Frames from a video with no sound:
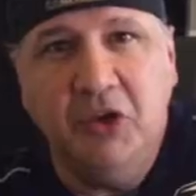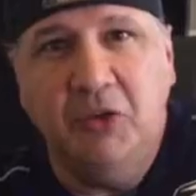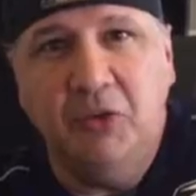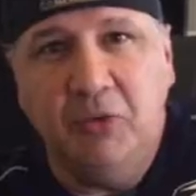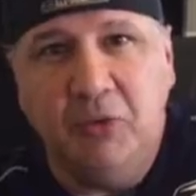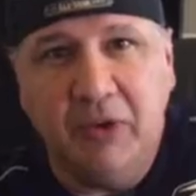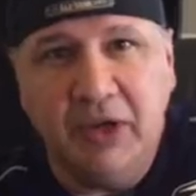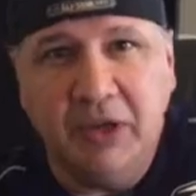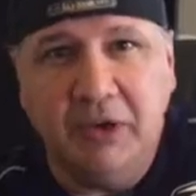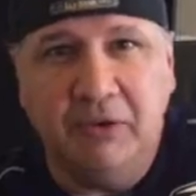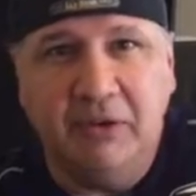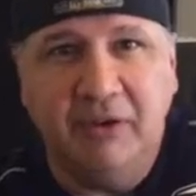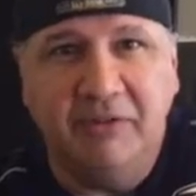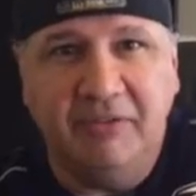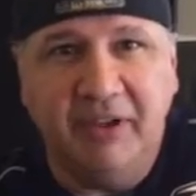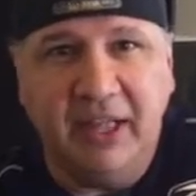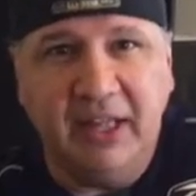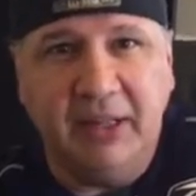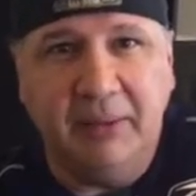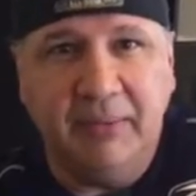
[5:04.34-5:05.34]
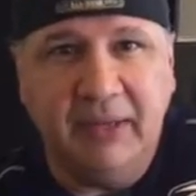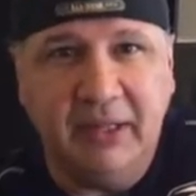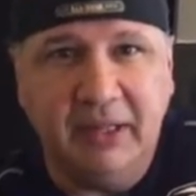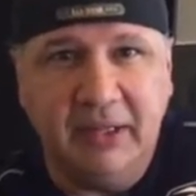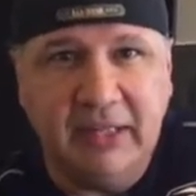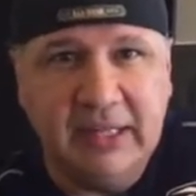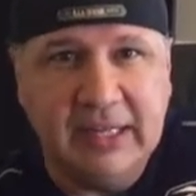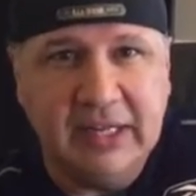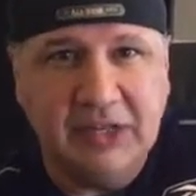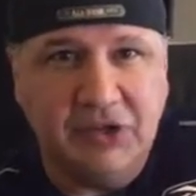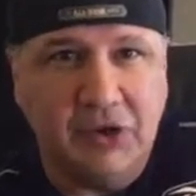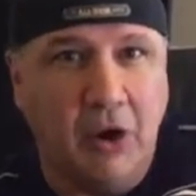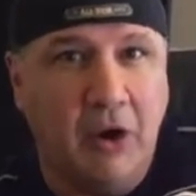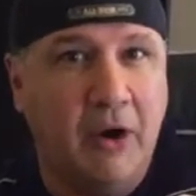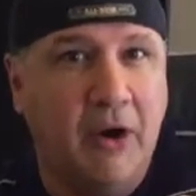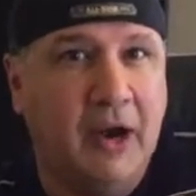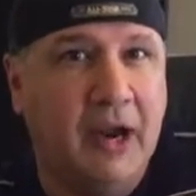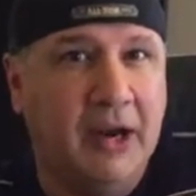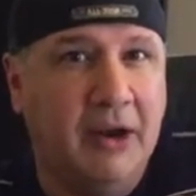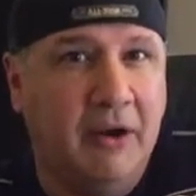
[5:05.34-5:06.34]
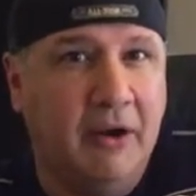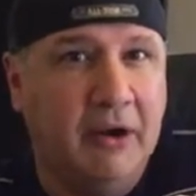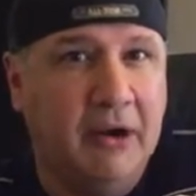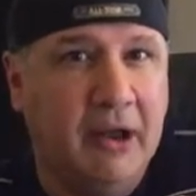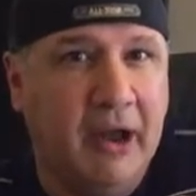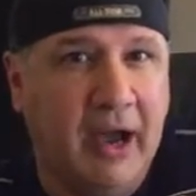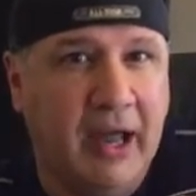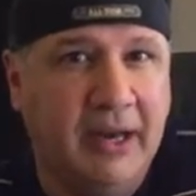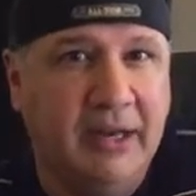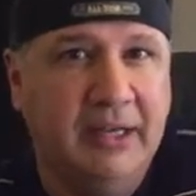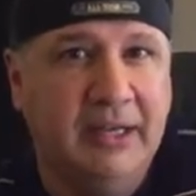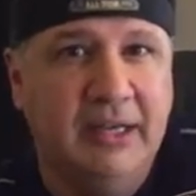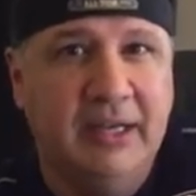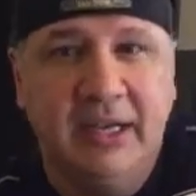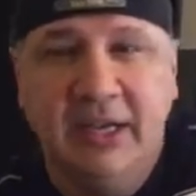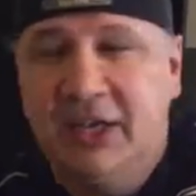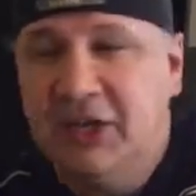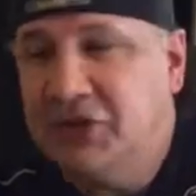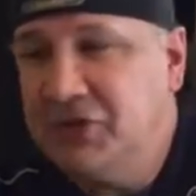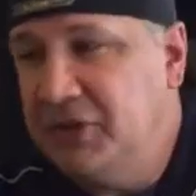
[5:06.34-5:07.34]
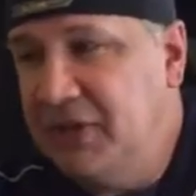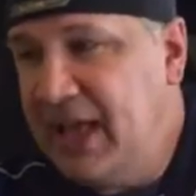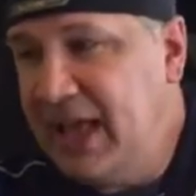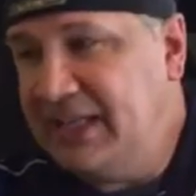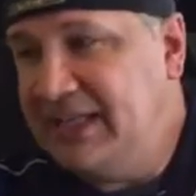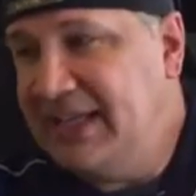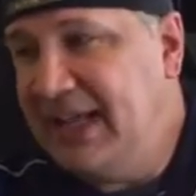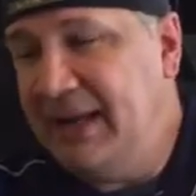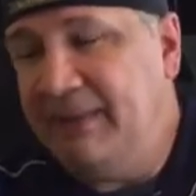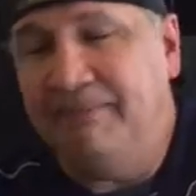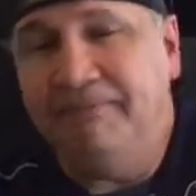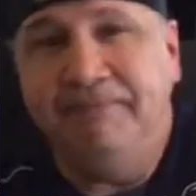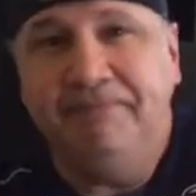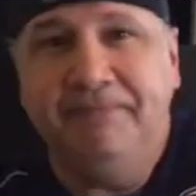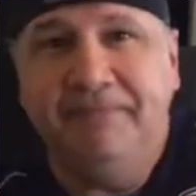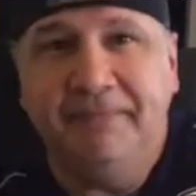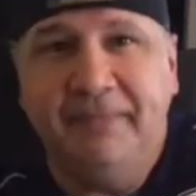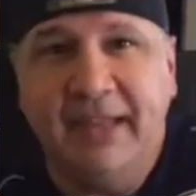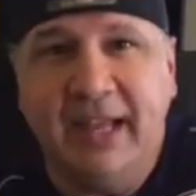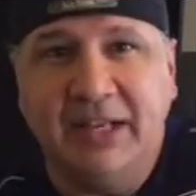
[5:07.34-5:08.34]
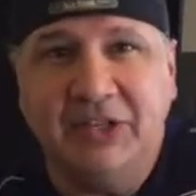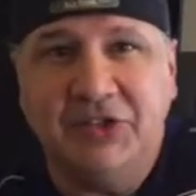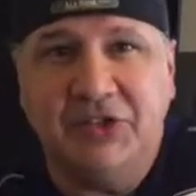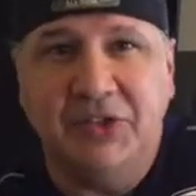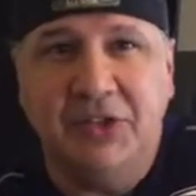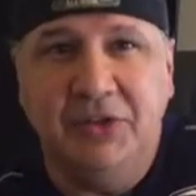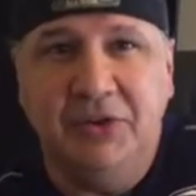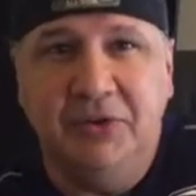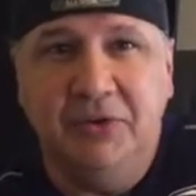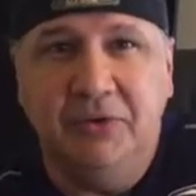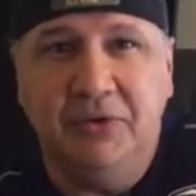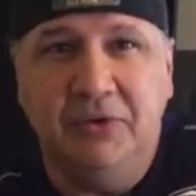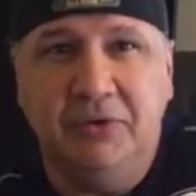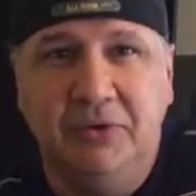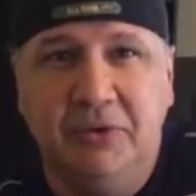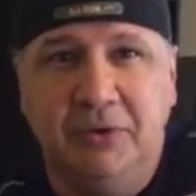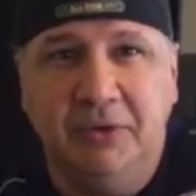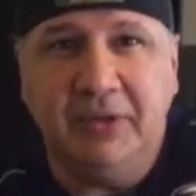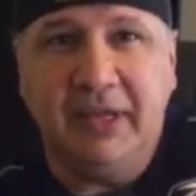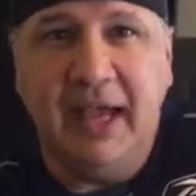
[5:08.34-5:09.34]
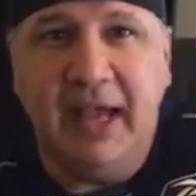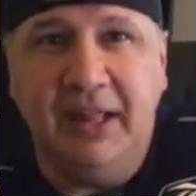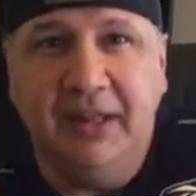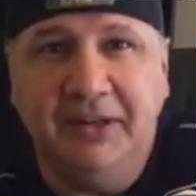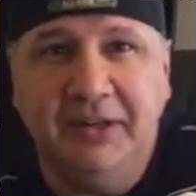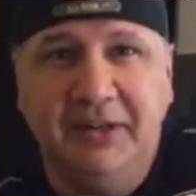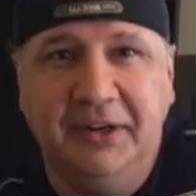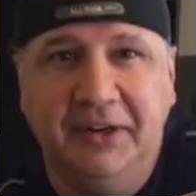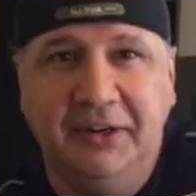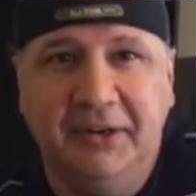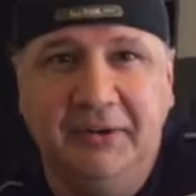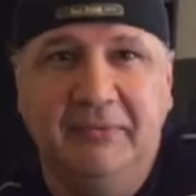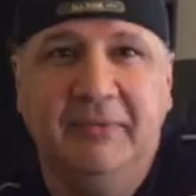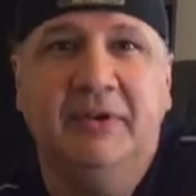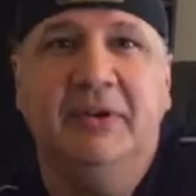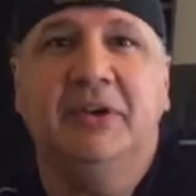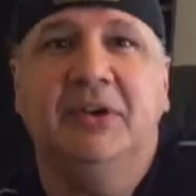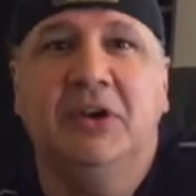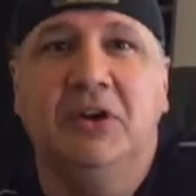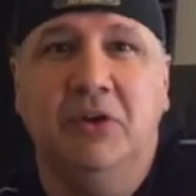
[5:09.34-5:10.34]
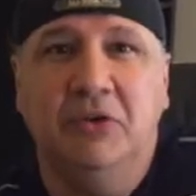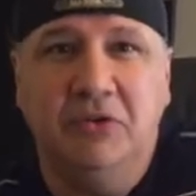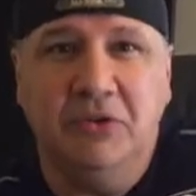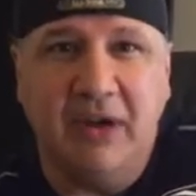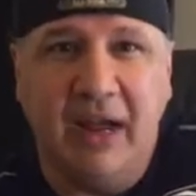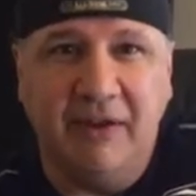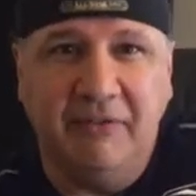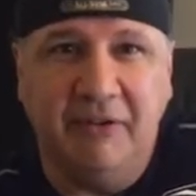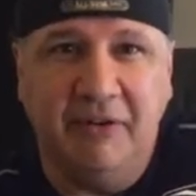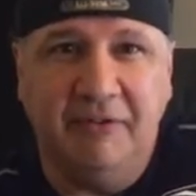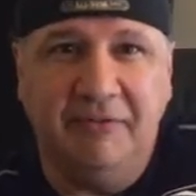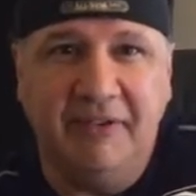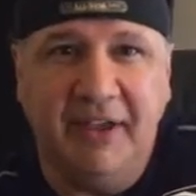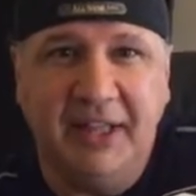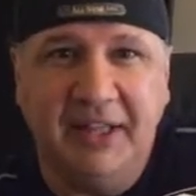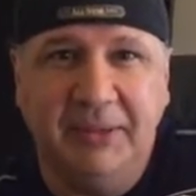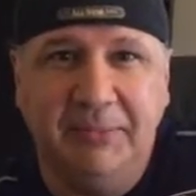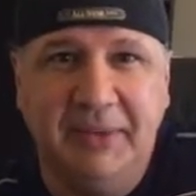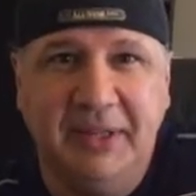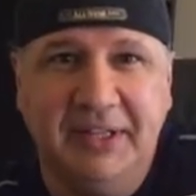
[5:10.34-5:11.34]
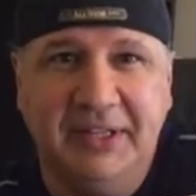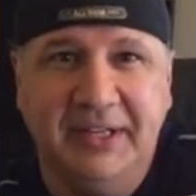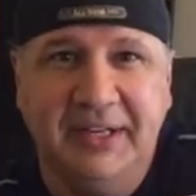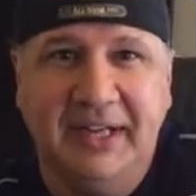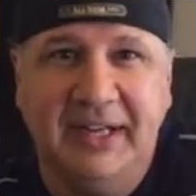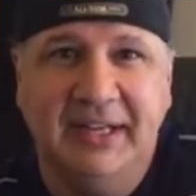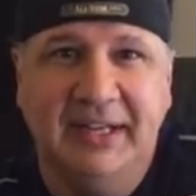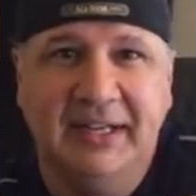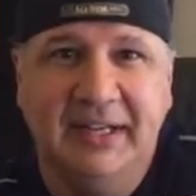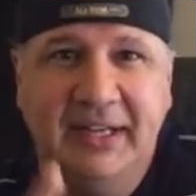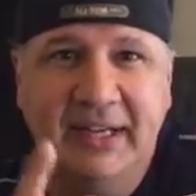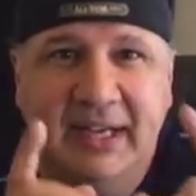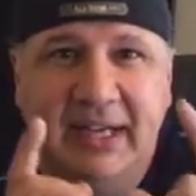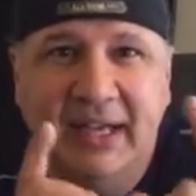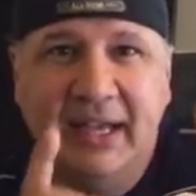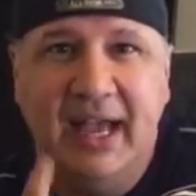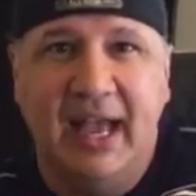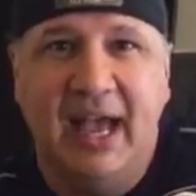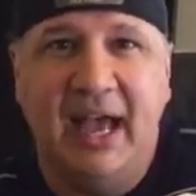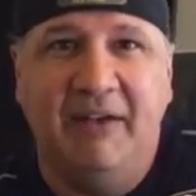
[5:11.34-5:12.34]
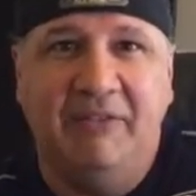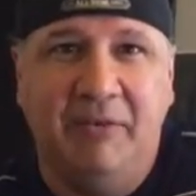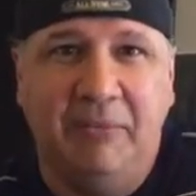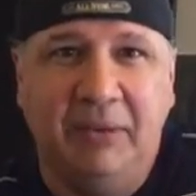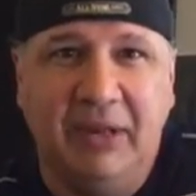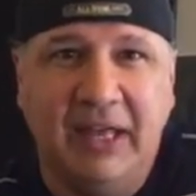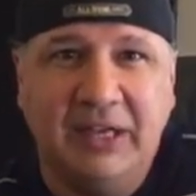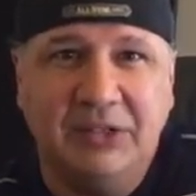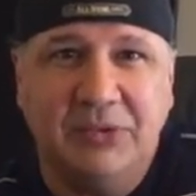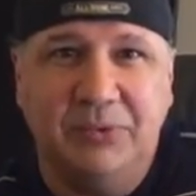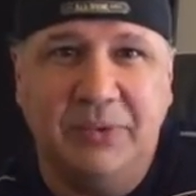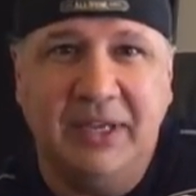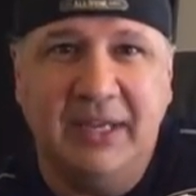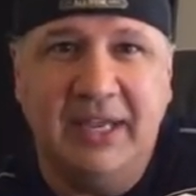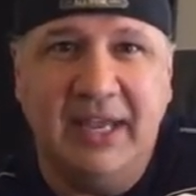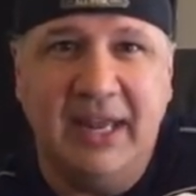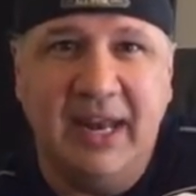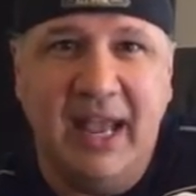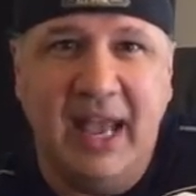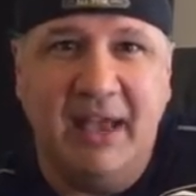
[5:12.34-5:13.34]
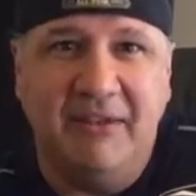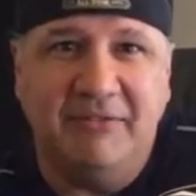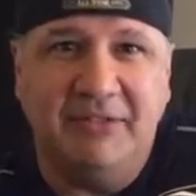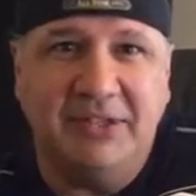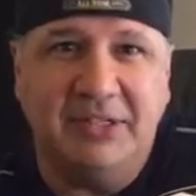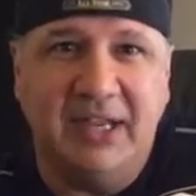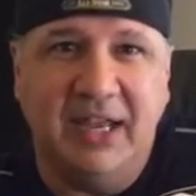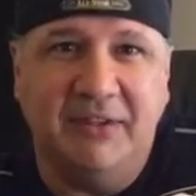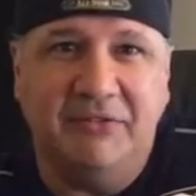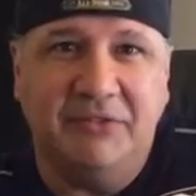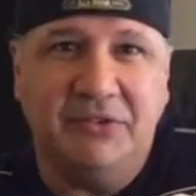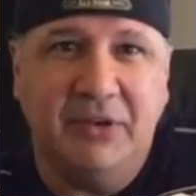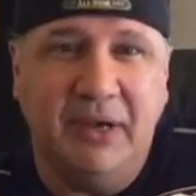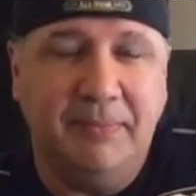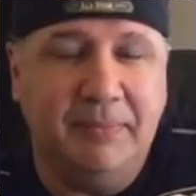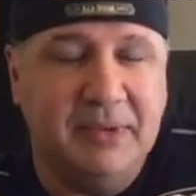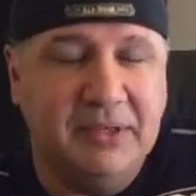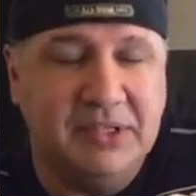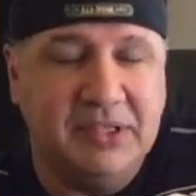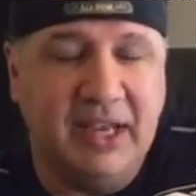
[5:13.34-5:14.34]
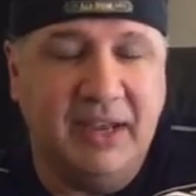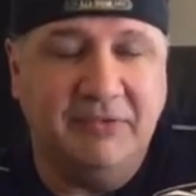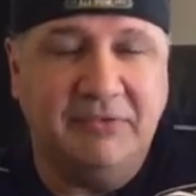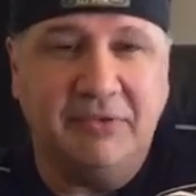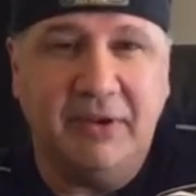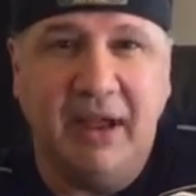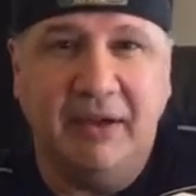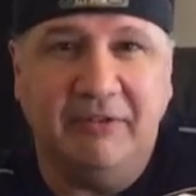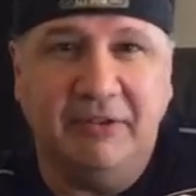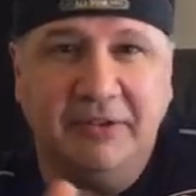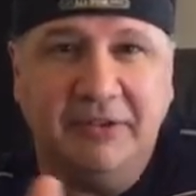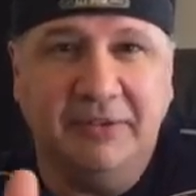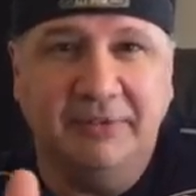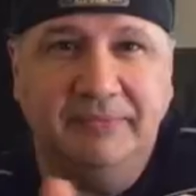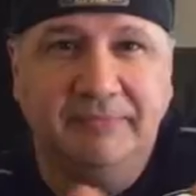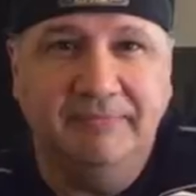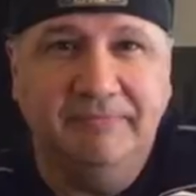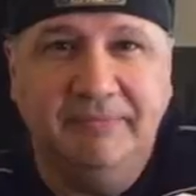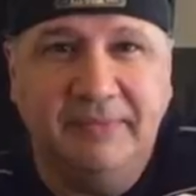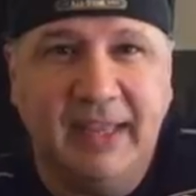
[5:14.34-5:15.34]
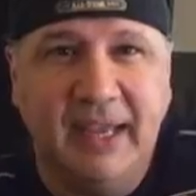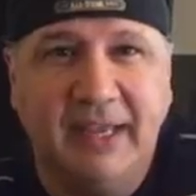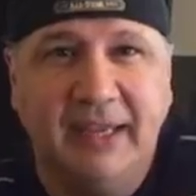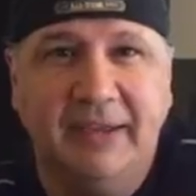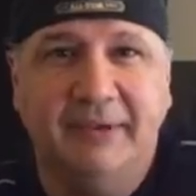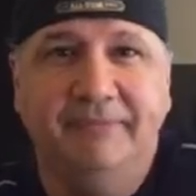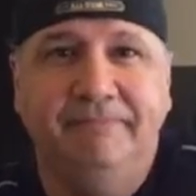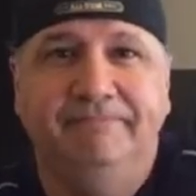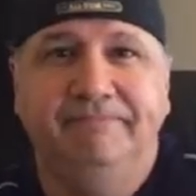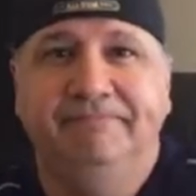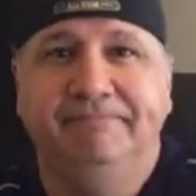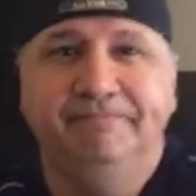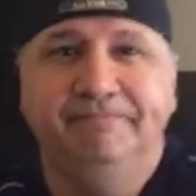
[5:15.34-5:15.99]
you what your availabilities are and are not. So that's it. That's the new Google Calendar co-driver availability. Have a blessed weekend, have a safe trip, and safe travels. Thank you.